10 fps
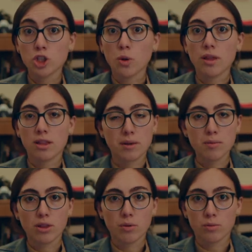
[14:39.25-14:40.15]
show that the
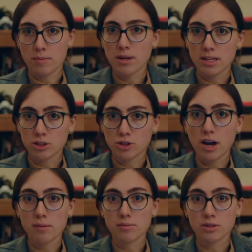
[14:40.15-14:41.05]
people that committed these
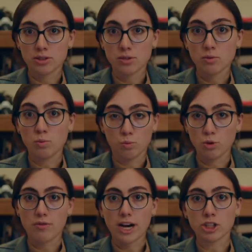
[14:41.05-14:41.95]
crimes
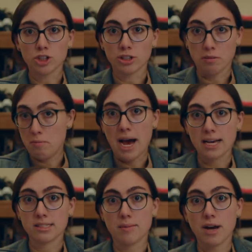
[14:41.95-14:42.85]
would have actually
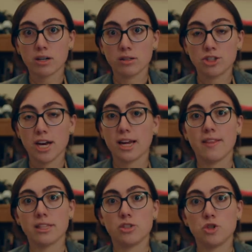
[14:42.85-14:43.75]
passed the background
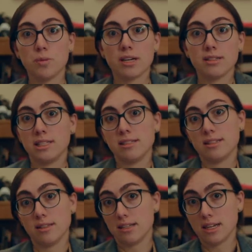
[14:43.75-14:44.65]
check, and that's just because
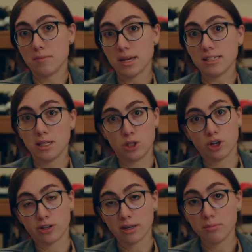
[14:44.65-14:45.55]
this, the
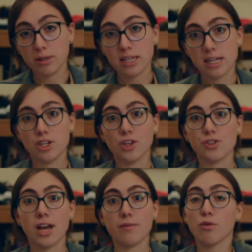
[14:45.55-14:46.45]
databases are incomplete and
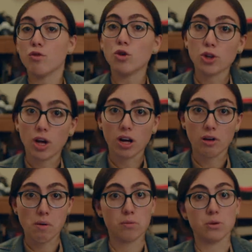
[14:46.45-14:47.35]
doesn't have a full
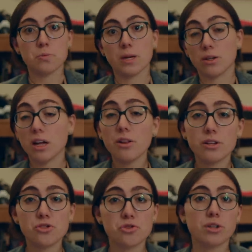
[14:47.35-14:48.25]
log of people's mental
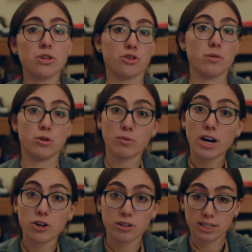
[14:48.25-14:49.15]
health history, their
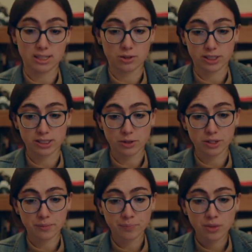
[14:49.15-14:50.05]
criminal record, etc.,
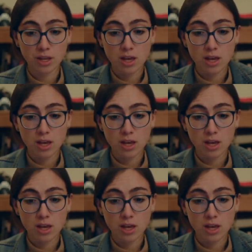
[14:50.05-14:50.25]
etc.